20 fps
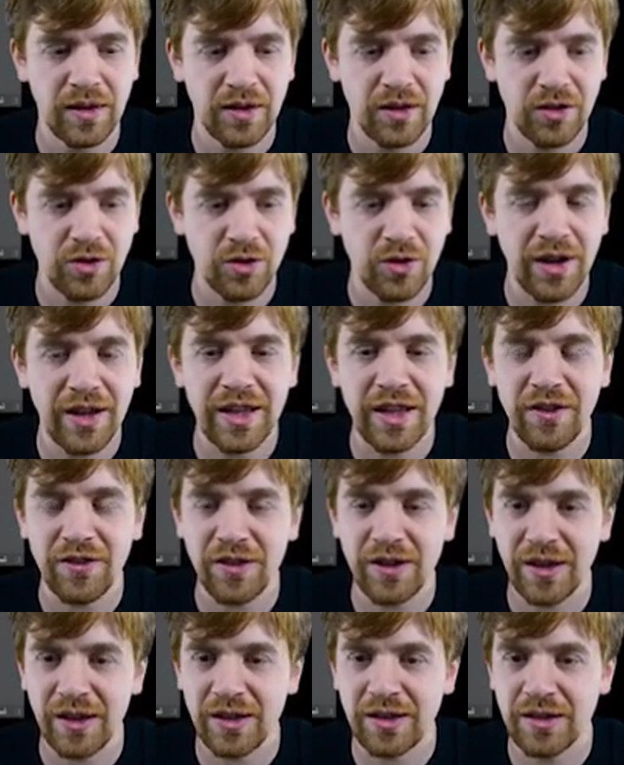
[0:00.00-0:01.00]
So I
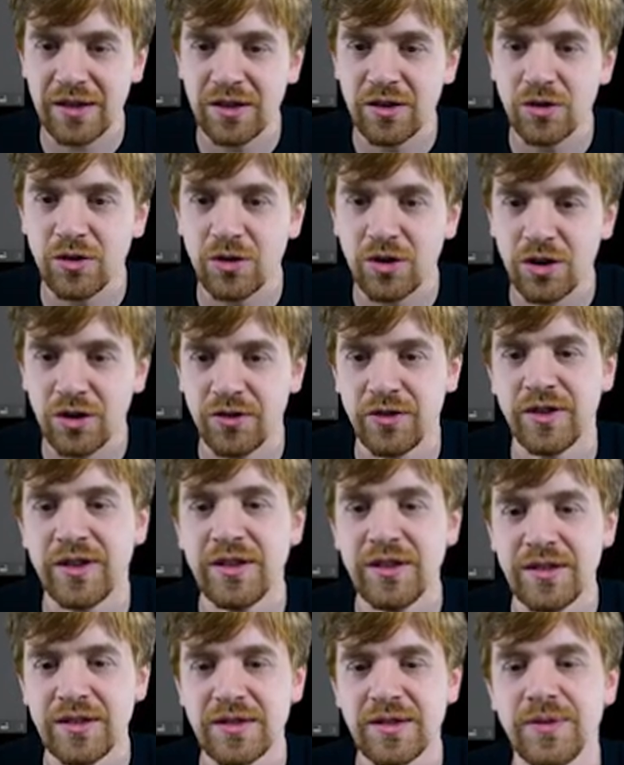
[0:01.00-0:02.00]
have created all of
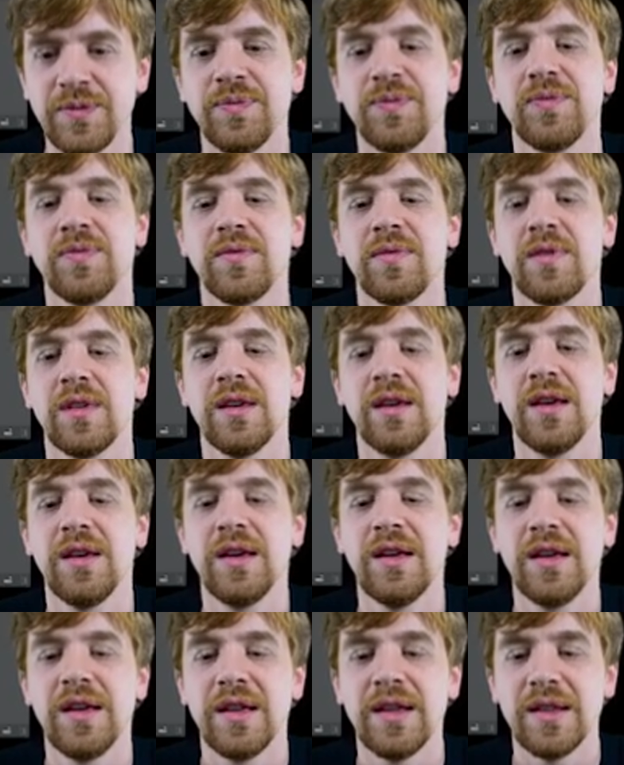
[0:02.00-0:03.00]
this.
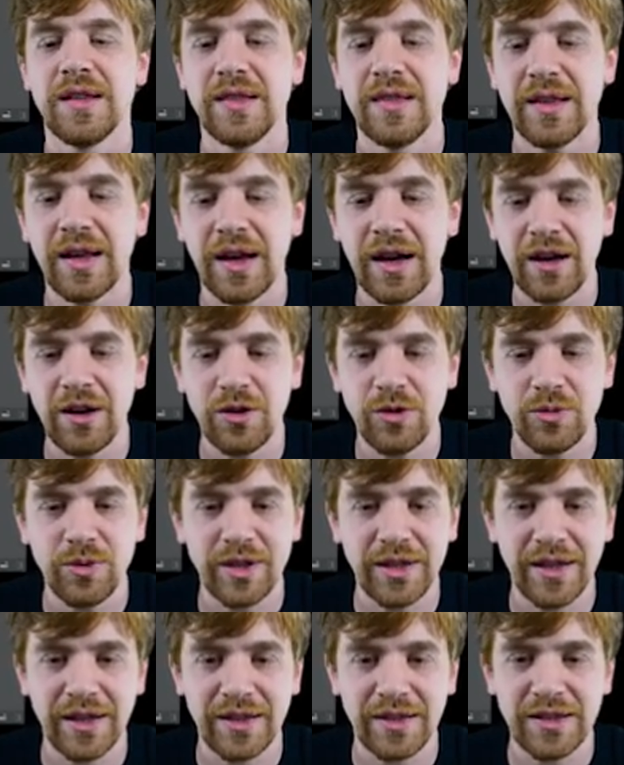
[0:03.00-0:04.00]
Now
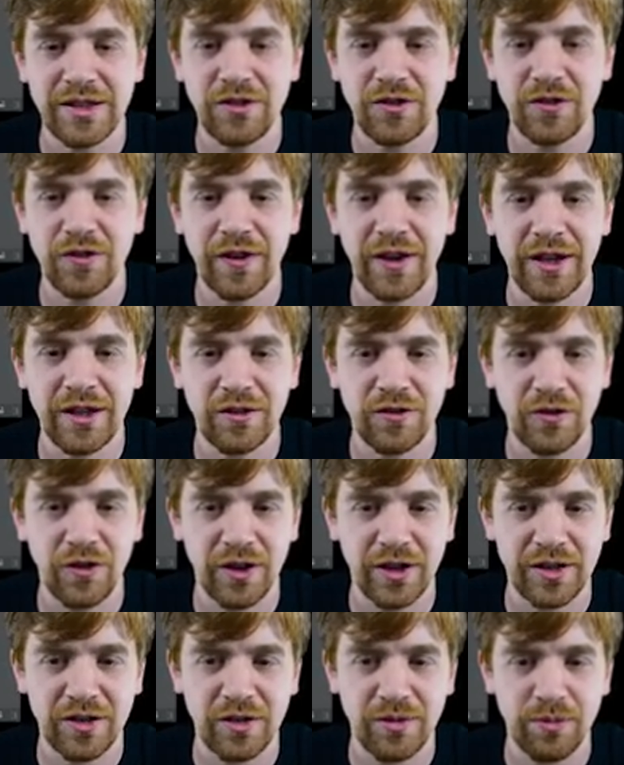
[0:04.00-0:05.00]
we can define,
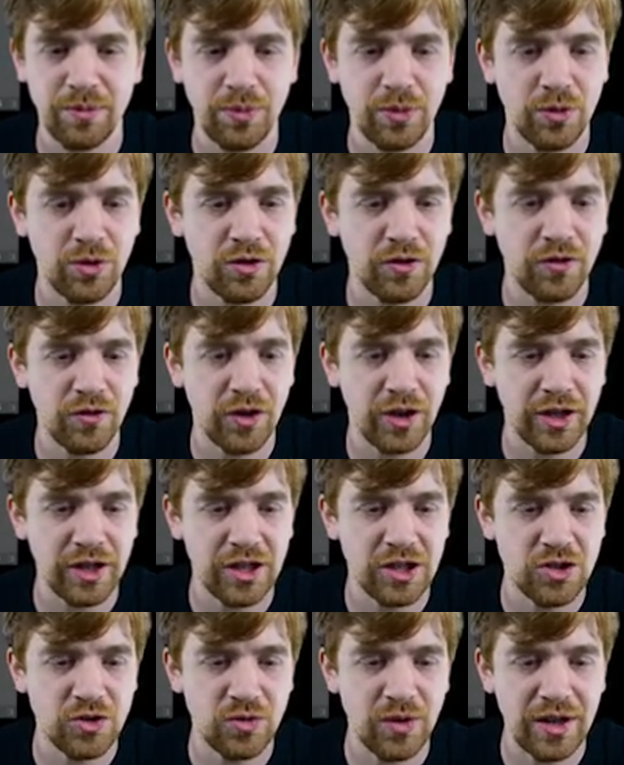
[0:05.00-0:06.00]
for example, for
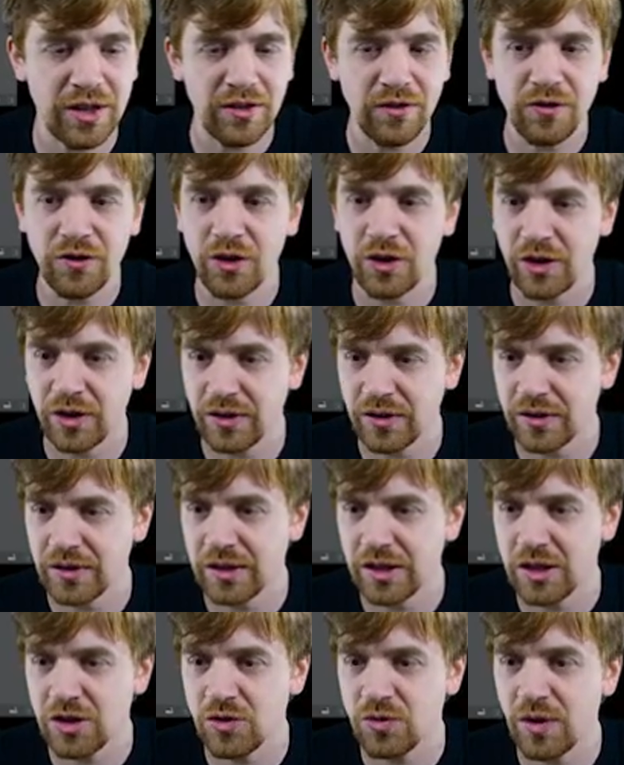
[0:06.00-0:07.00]
each one
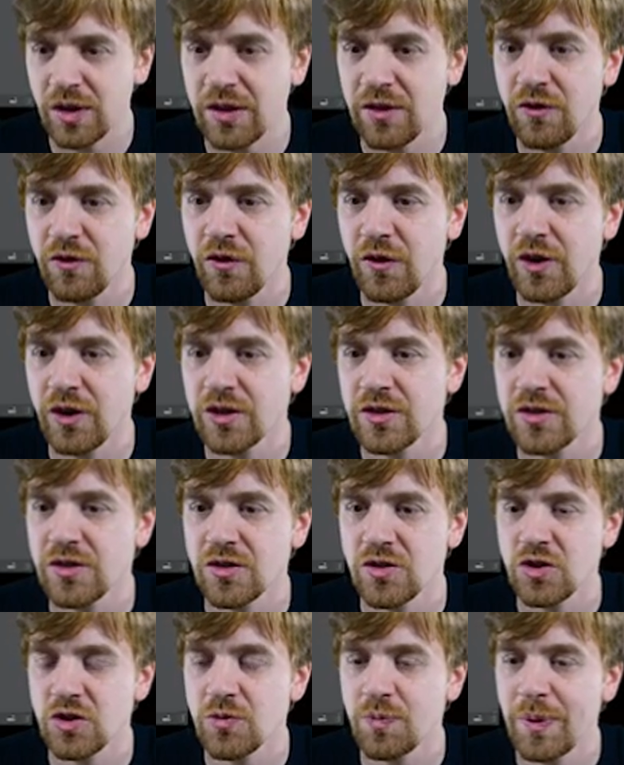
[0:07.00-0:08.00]

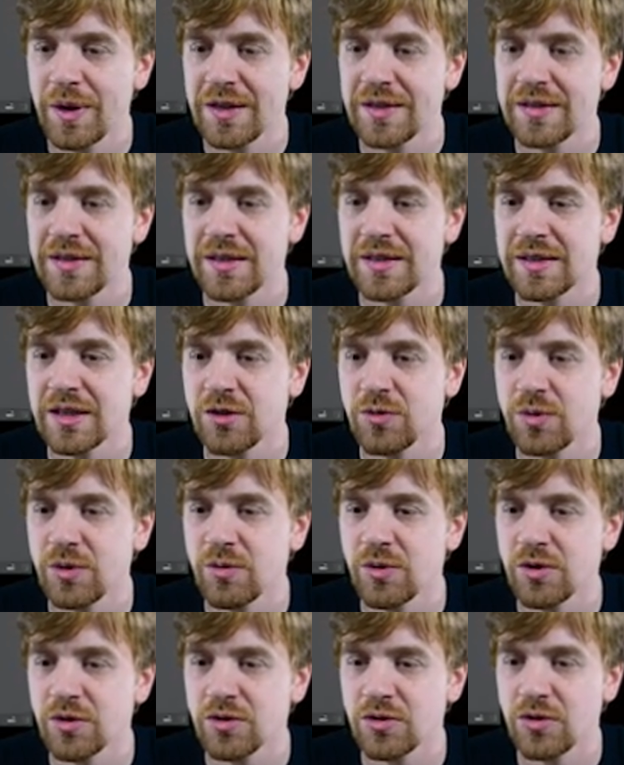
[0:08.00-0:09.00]
first the spacing that we
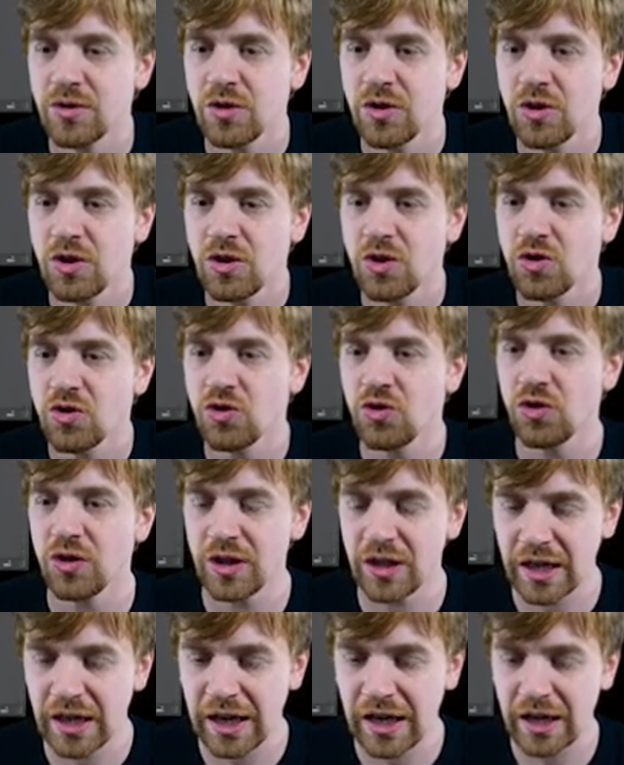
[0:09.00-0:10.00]
want. So
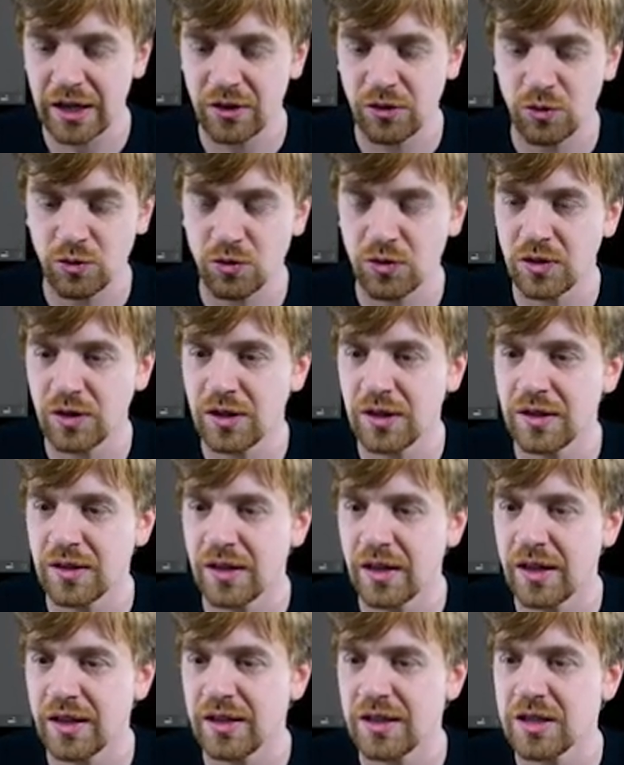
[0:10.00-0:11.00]
here I don't
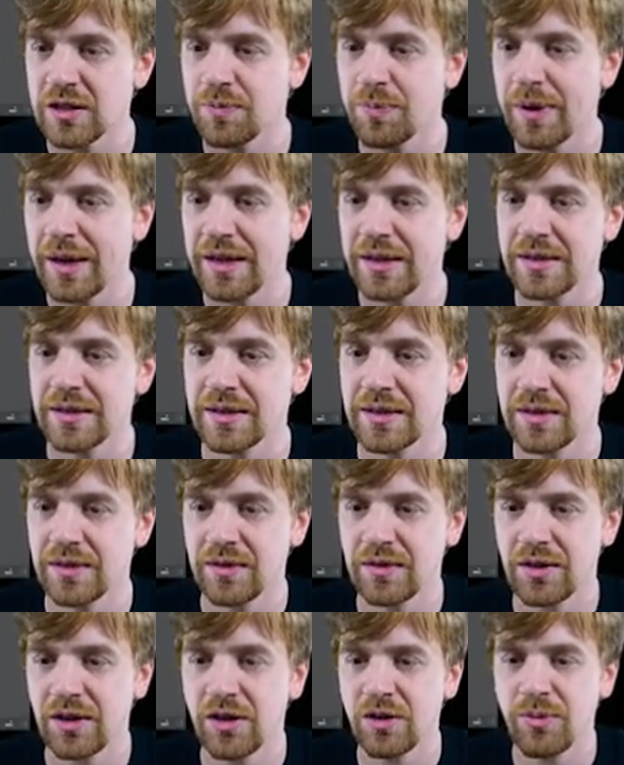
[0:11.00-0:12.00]
need any space
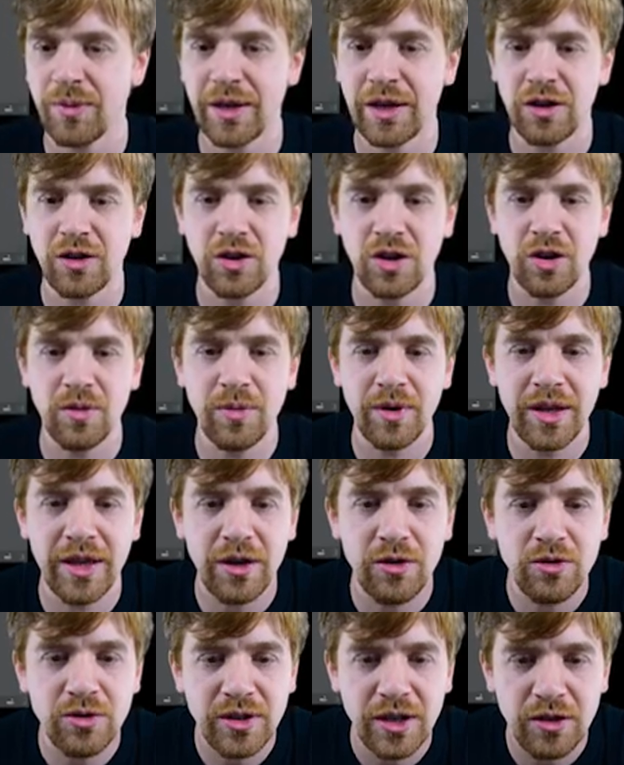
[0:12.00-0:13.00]
on my column
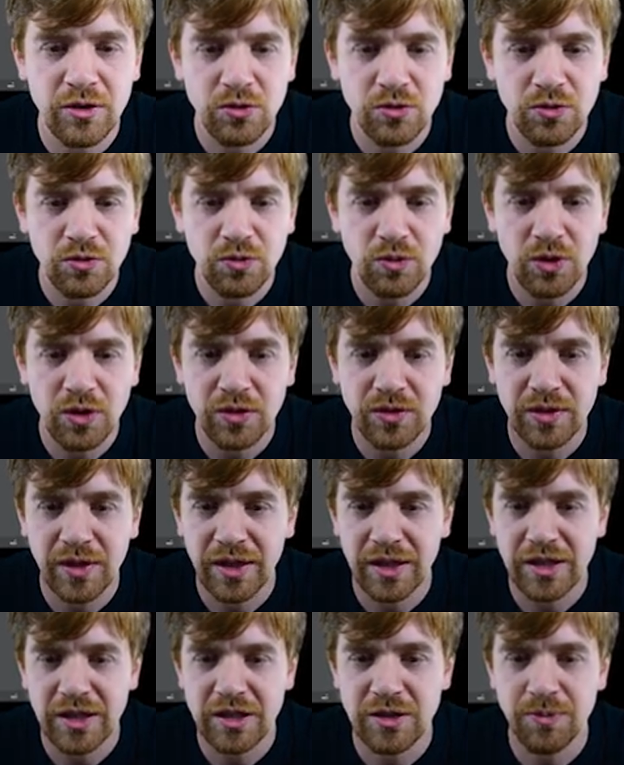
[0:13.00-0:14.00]
layout. I don't want
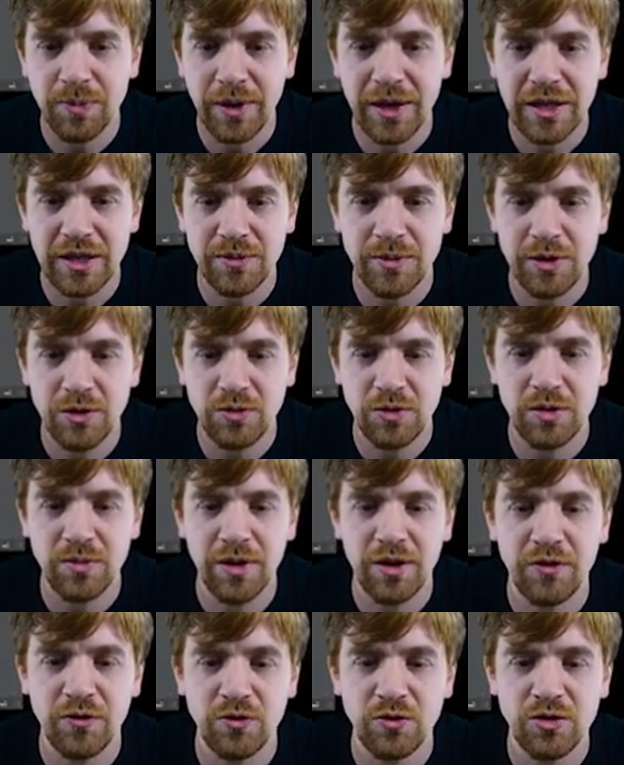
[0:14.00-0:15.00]
any space between
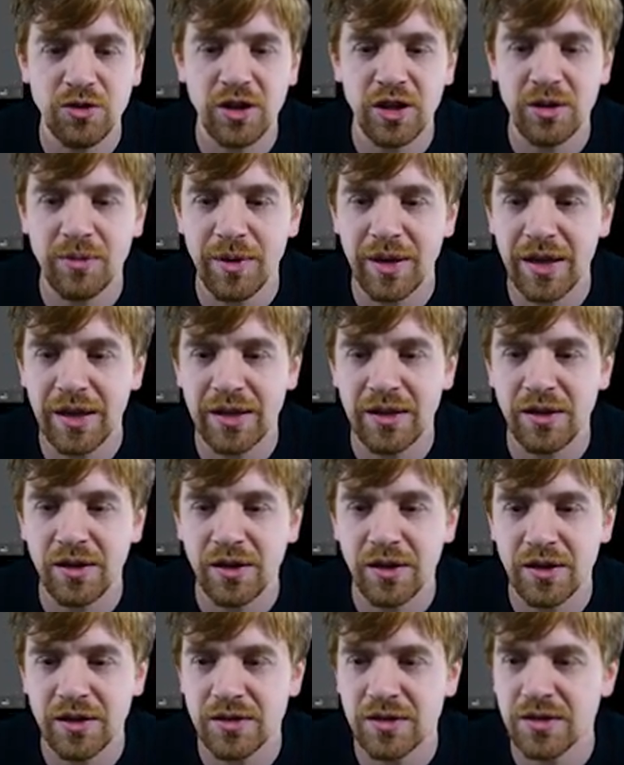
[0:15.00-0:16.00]
my footer and my
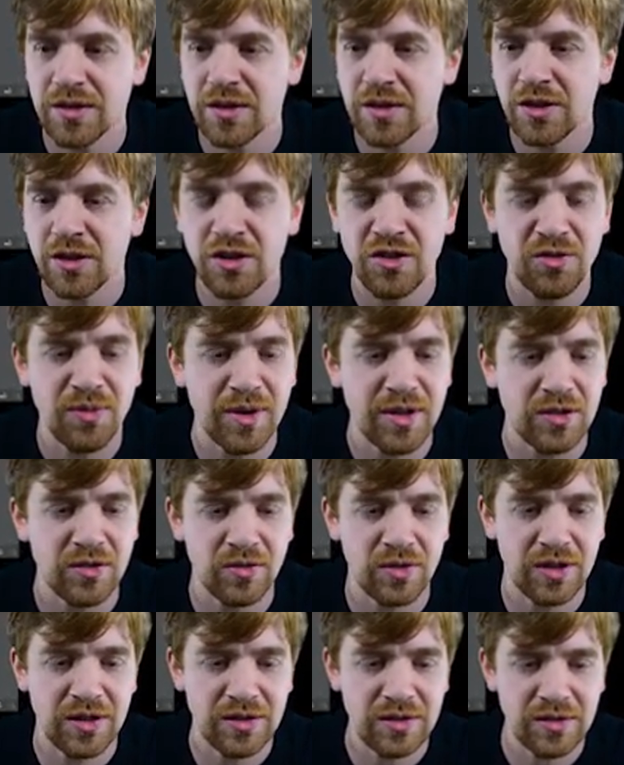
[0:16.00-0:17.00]
header and the center of my
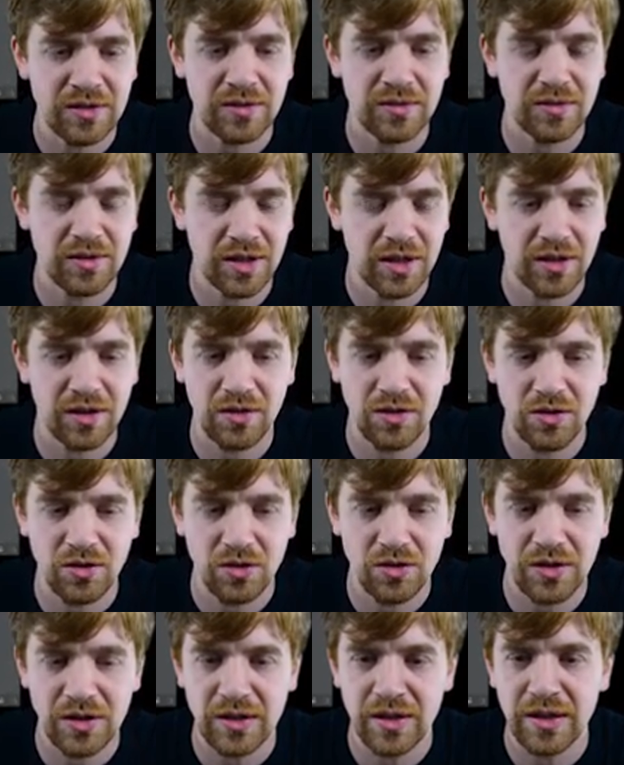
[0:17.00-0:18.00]
screen. So there is
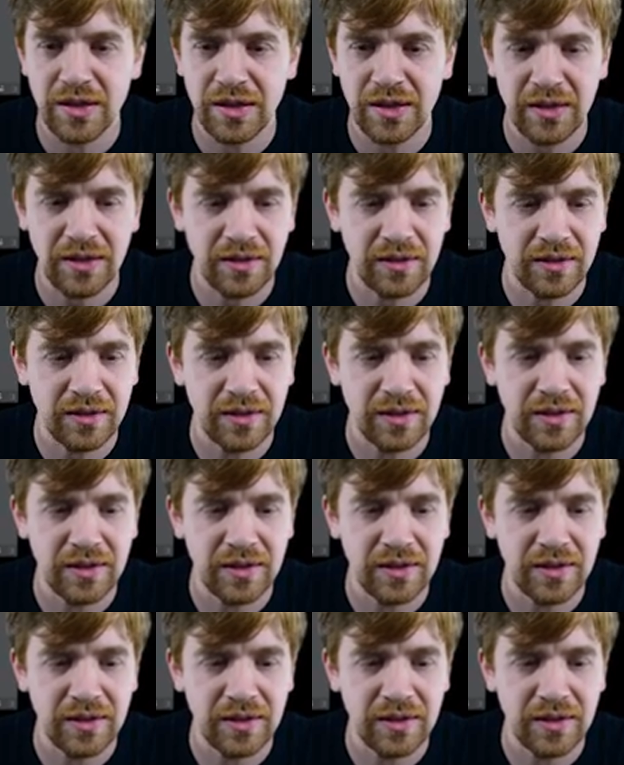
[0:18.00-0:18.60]
no need here.